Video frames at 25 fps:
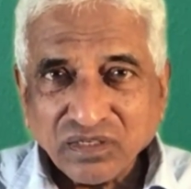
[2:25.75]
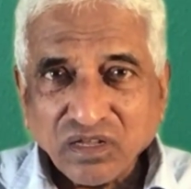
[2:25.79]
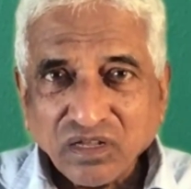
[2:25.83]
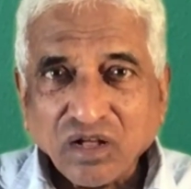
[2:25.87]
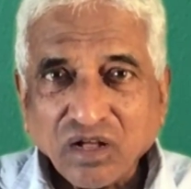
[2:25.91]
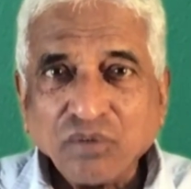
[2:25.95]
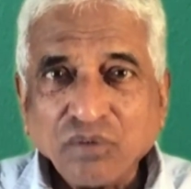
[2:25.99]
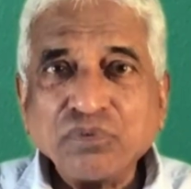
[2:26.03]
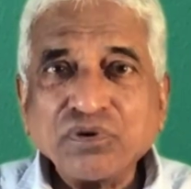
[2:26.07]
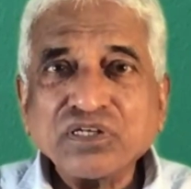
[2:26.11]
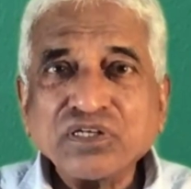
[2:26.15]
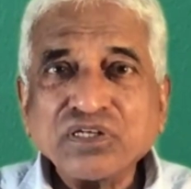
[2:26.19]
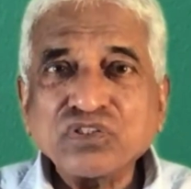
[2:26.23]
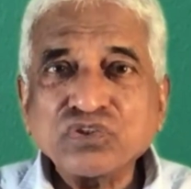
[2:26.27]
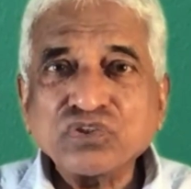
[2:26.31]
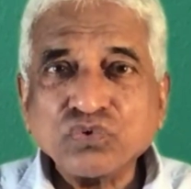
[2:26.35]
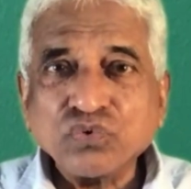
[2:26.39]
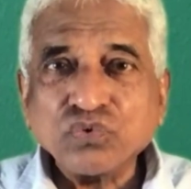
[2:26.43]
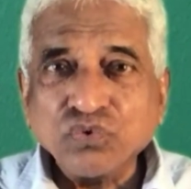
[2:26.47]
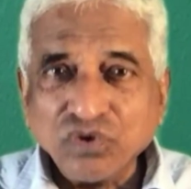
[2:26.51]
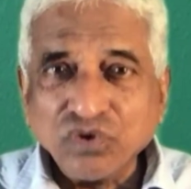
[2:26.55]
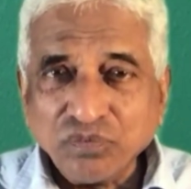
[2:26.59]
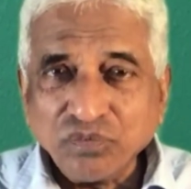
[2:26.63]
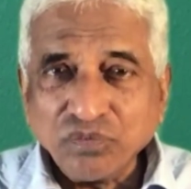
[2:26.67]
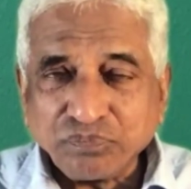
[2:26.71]
upon his
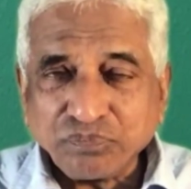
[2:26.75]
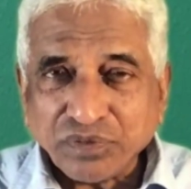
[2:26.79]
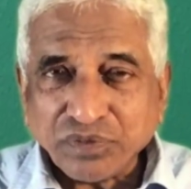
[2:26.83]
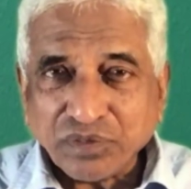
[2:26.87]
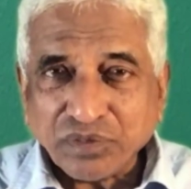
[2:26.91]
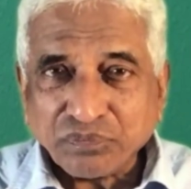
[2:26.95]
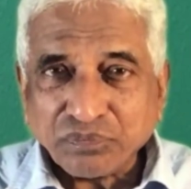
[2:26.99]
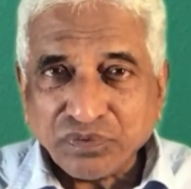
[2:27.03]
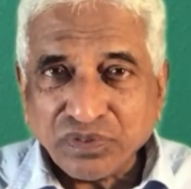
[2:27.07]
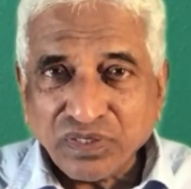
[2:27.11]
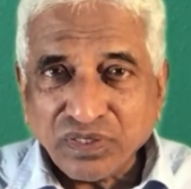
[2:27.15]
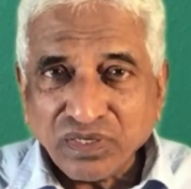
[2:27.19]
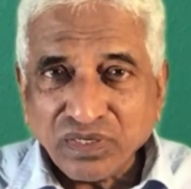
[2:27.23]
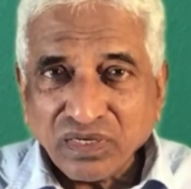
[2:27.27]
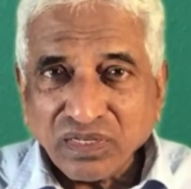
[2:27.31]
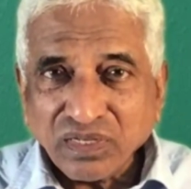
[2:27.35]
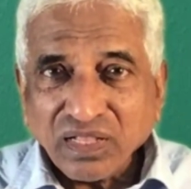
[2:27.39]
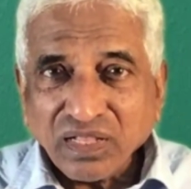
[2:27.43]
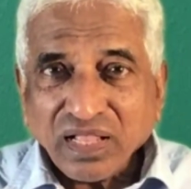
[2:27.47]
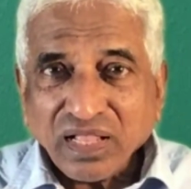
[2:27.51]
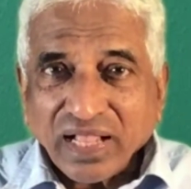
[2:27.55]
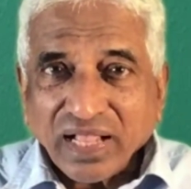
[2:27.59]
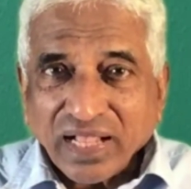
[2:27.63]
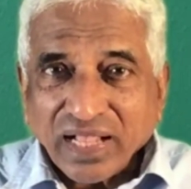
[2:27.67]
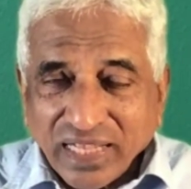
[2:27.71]
own people
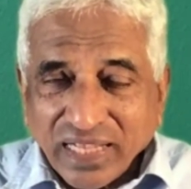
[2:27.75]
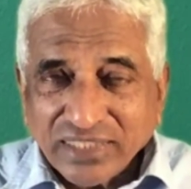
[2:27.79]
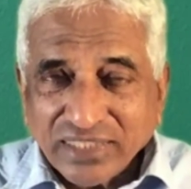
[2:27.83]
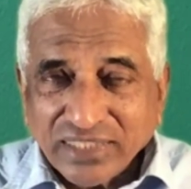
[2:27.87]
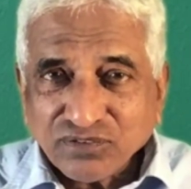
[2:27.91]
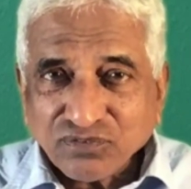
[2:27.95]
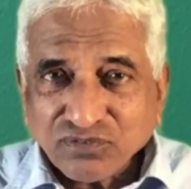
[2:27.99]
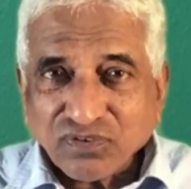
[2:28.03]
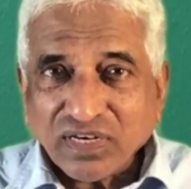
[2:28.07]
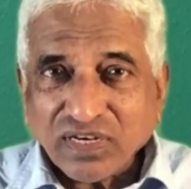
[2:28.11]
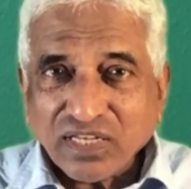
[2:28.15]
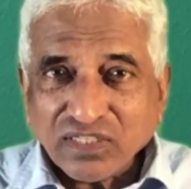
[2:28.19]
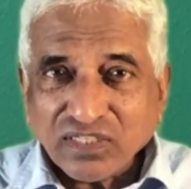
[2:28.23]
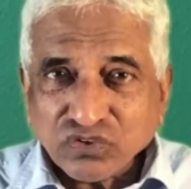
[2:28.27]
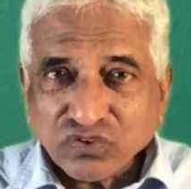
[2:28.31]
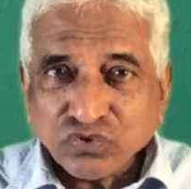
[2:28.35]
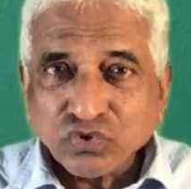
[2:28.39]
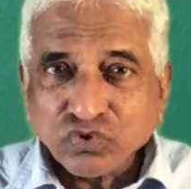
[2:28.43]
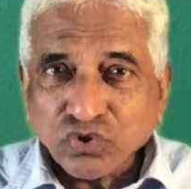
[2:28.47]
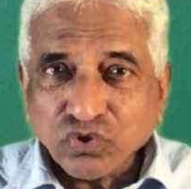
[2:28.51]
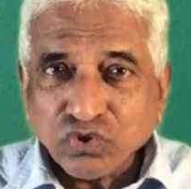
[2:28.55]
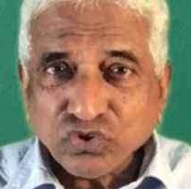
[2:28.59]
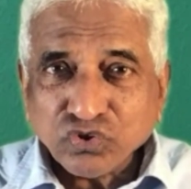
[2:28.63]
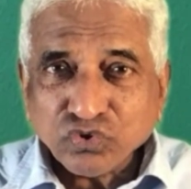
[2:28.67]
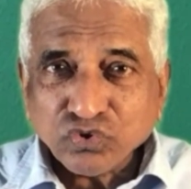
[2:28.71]
as well as
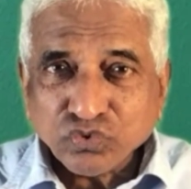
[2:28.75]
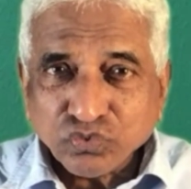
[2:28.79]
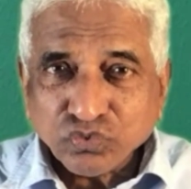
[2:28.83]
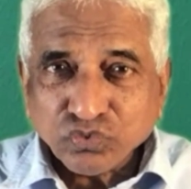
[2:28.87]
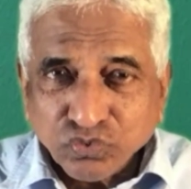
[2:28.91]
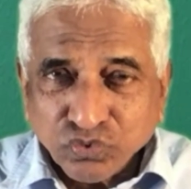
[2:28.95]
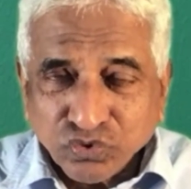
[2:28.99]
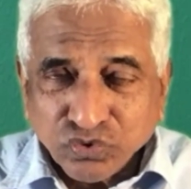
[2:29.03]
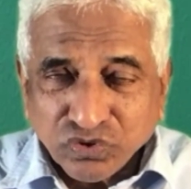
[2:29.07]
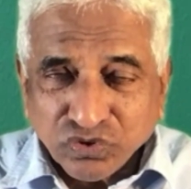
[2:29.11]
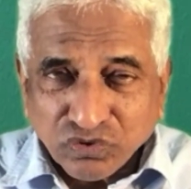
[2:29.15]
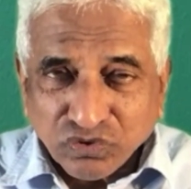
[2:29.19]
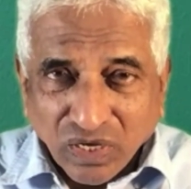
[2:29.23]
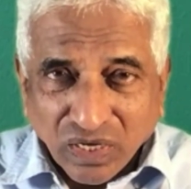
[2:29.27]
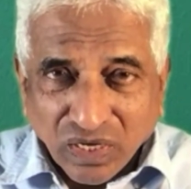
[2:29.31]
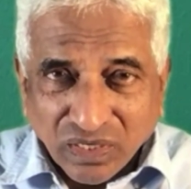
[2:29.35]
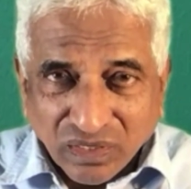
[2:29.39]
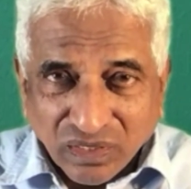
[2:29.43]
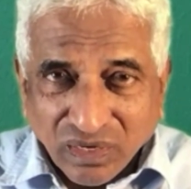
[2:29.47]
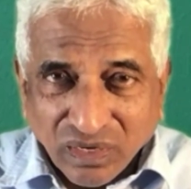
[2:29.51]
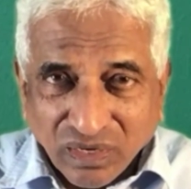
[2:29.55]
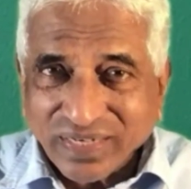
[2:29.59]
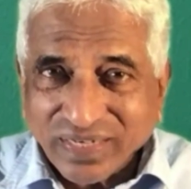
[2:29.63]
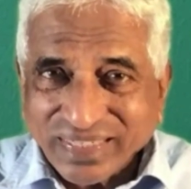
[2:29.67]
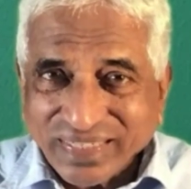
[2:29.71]
those who are
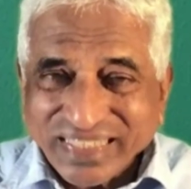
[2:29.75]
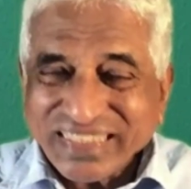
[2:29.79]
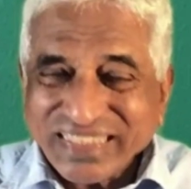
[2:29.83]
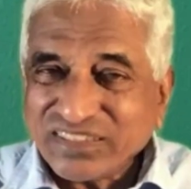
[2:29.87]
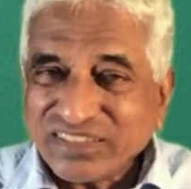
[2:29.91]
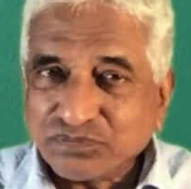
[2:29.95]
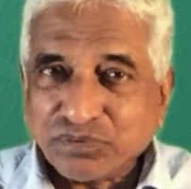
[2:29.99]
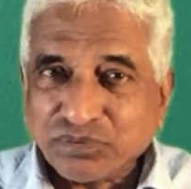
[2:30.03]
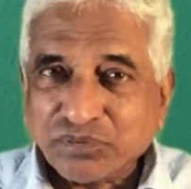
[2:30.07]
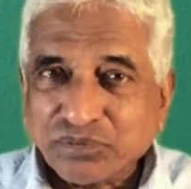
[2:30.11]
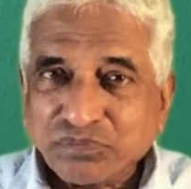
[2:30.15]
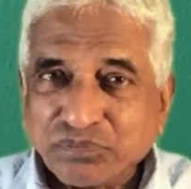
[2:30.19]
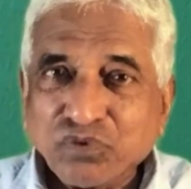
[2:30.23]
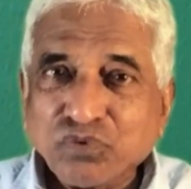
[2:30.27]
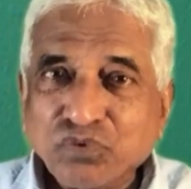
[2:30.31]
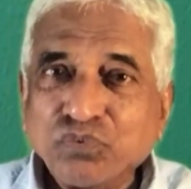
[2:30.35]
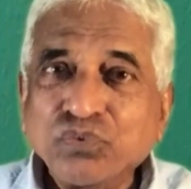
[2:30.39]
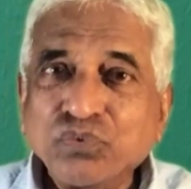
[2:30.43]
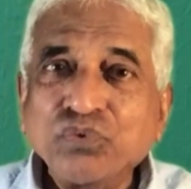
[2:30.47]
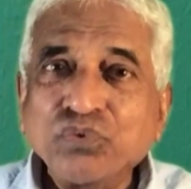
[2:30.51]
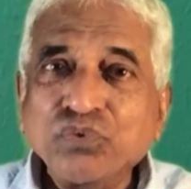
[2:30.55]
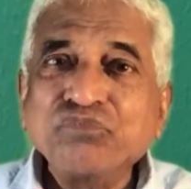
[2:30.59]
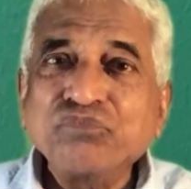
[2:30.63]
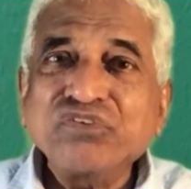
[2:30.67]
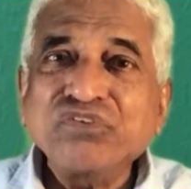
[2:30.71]
not his people,
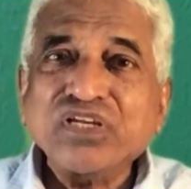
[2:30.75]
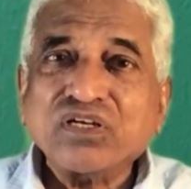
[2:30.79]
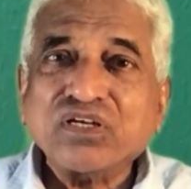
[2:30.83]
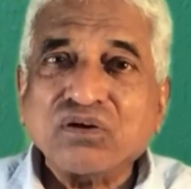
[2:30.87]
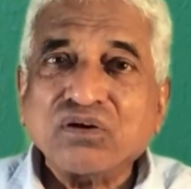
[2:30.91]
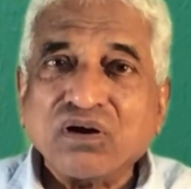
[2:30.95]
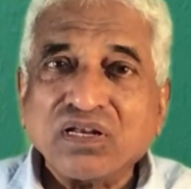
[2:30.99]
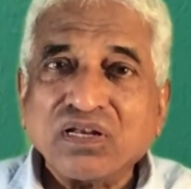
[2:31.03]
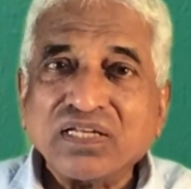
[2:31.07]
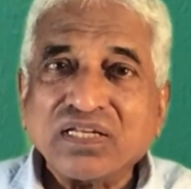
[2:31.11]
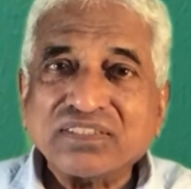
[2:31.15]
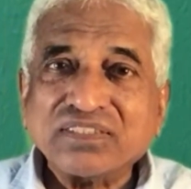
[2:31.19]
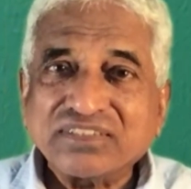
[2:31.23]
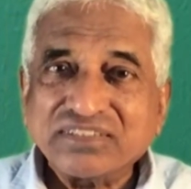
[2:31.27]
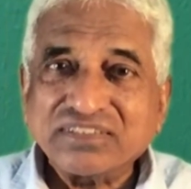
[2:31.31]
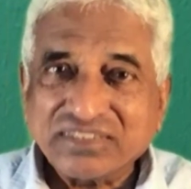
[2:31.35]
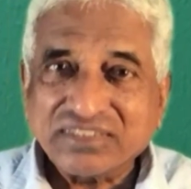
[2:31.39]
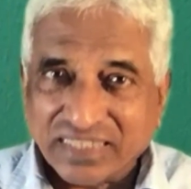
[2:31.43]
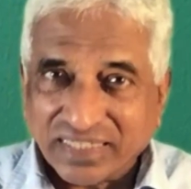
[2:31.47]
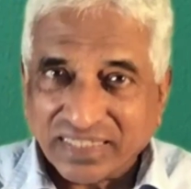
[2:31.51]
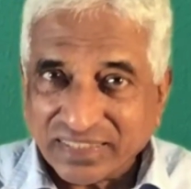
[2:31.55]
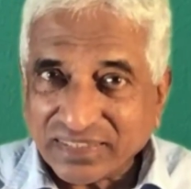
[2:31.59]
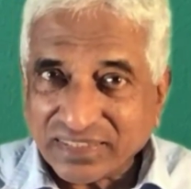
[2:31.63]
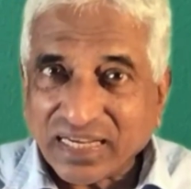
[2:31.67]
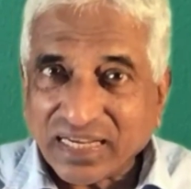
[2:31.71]
whom we call as
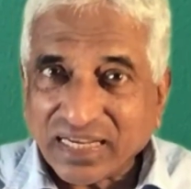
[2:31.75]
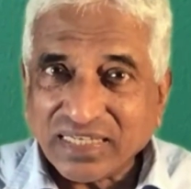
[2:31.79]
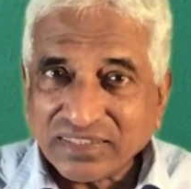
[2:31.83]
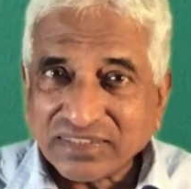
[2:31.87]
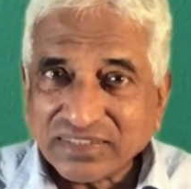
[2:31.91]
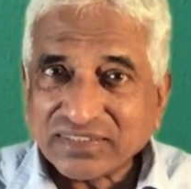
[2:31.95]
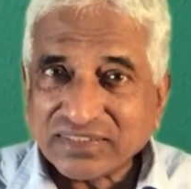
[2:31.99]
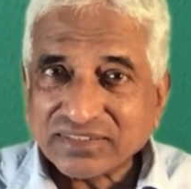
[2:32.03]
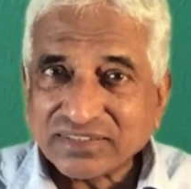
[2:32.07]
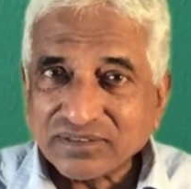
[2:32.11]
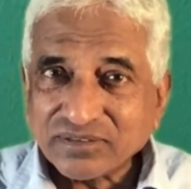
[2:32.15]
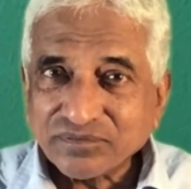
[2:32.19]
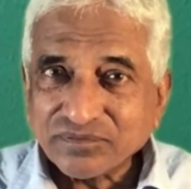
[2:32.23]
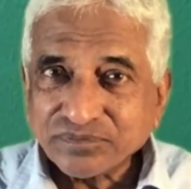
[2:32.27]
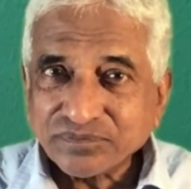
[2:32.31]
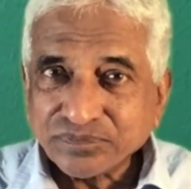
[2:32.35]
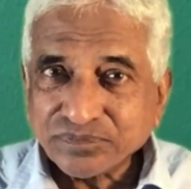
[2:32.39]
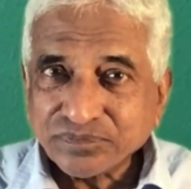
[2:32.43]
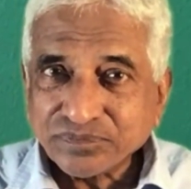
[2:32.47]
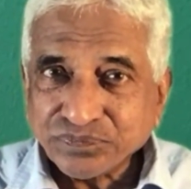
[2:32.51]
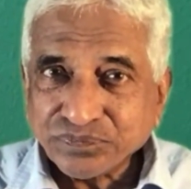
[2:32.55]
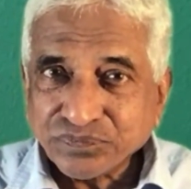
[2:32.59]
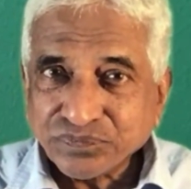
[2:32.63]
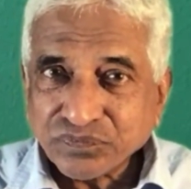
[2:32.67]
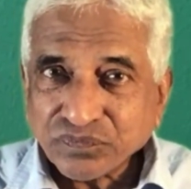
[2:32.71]
Gentiles,
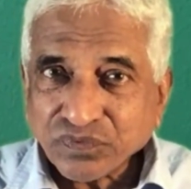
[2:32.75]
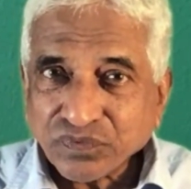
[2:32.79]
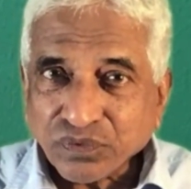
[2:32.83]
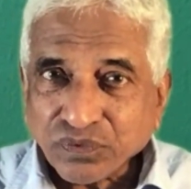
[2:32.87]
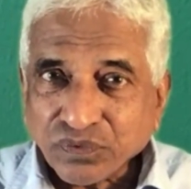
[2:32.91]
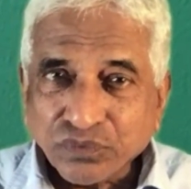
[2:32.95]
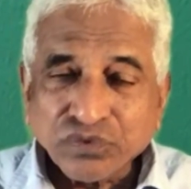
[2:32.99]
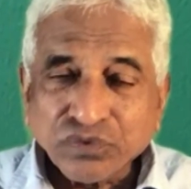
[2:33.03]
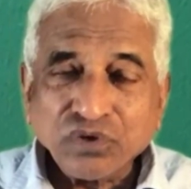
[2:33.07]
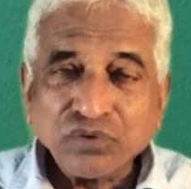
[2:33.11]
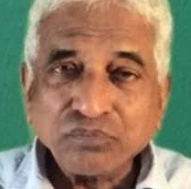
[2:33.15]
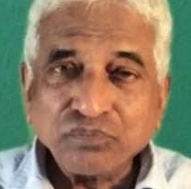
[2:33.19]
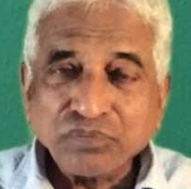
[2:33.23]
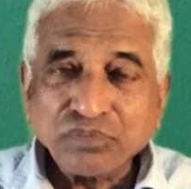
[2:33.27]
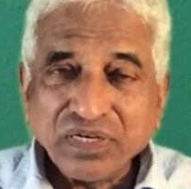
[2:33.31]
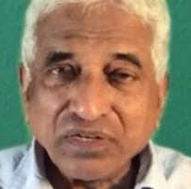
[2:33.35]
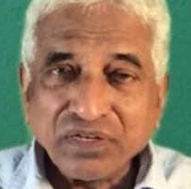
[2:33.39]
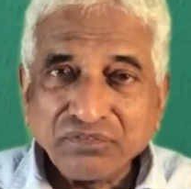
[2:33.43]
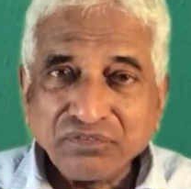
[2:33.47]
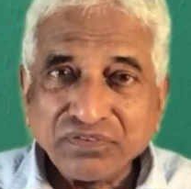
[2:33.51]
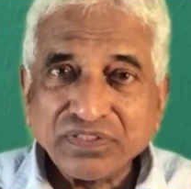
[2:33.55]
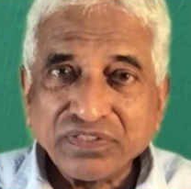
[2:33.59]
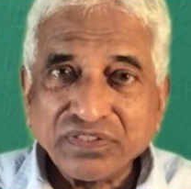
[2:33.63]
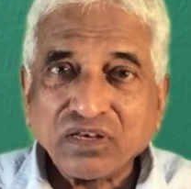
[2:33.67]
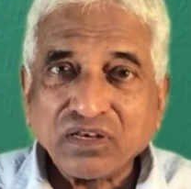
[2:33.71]
who don't believe
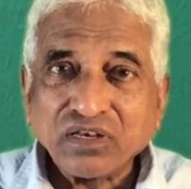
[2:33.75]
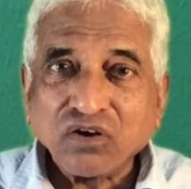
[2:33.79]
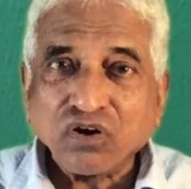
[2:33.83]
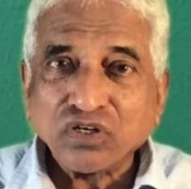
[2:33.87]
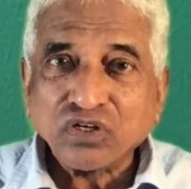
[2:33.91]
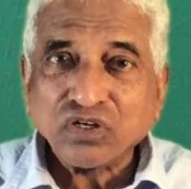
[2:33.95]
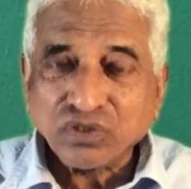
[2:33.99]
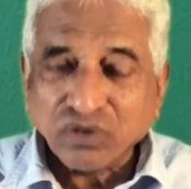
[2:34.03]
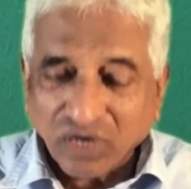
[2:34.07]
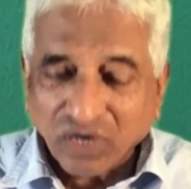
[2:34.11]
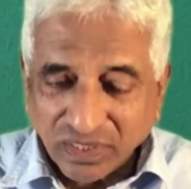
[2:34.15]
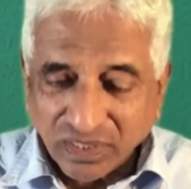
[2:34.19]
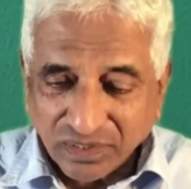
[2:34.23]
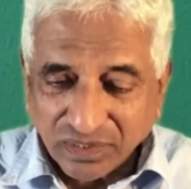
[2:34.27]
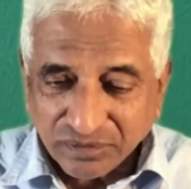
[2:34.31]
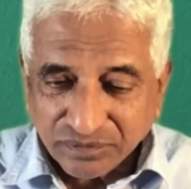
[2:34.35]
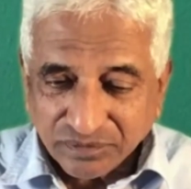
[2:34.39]
in the Lord God.